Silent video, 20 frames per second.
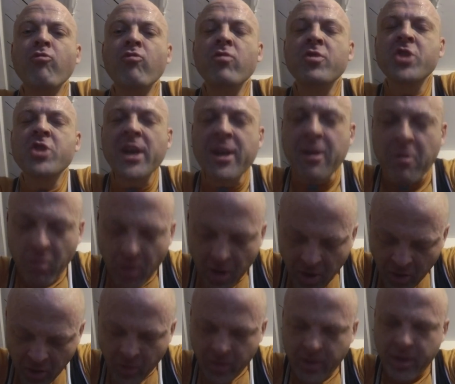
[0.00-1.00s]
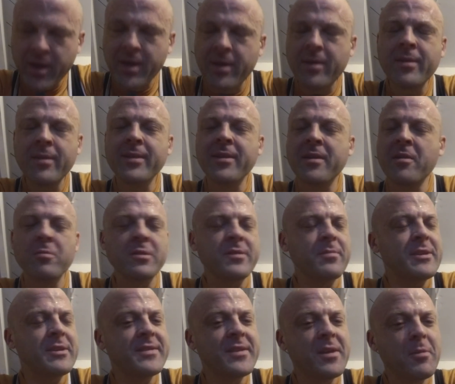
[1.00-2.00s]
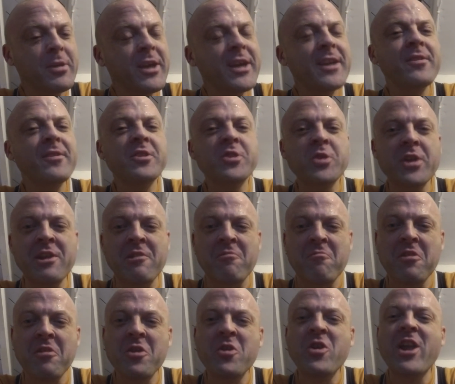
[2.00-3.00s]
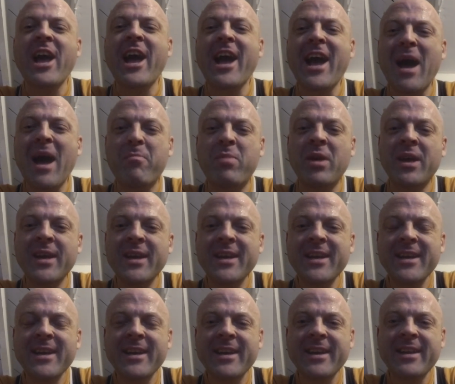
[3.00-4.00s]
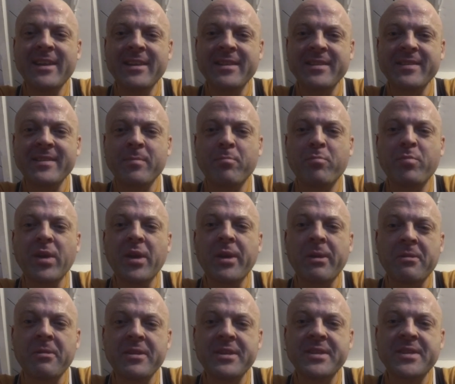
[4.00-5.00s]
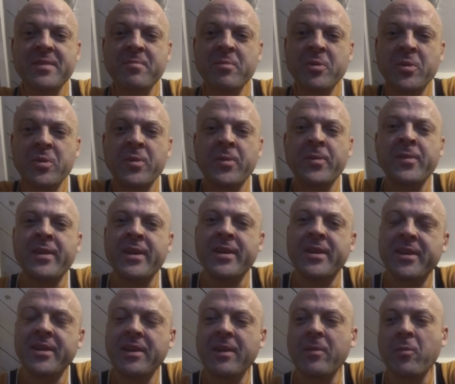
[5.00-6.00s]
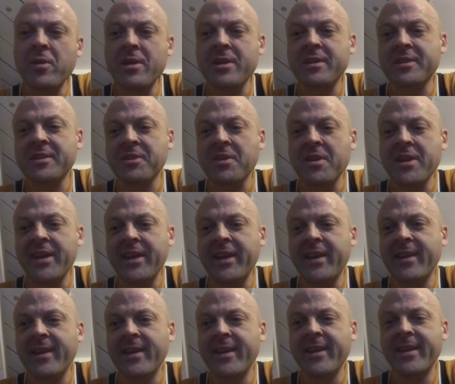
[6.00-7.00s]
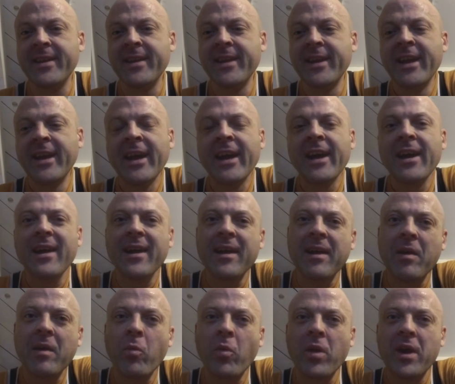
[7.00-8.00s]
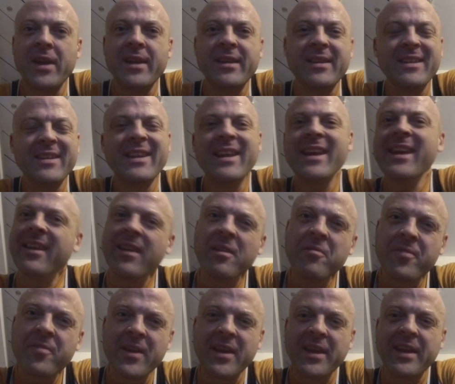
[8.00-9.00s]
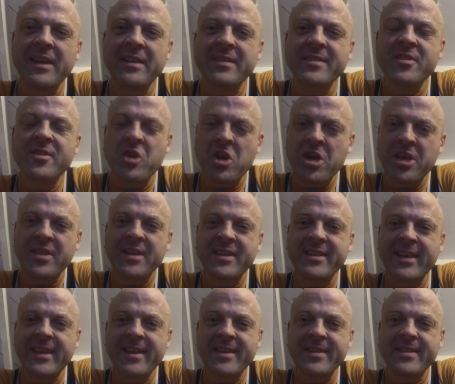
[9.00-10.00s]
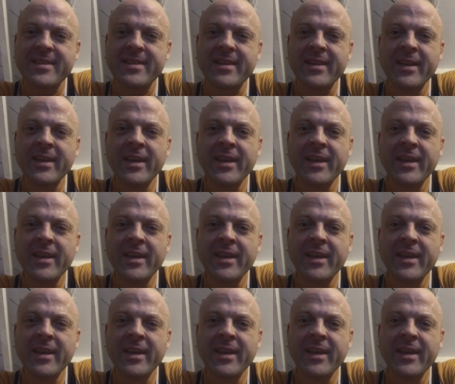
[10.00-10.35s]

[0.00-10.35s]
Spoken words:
TrainerRoad. I almost messed it up again. The TrainerRoad app. It is buttery smooth. It works great. One negative thing is during the test,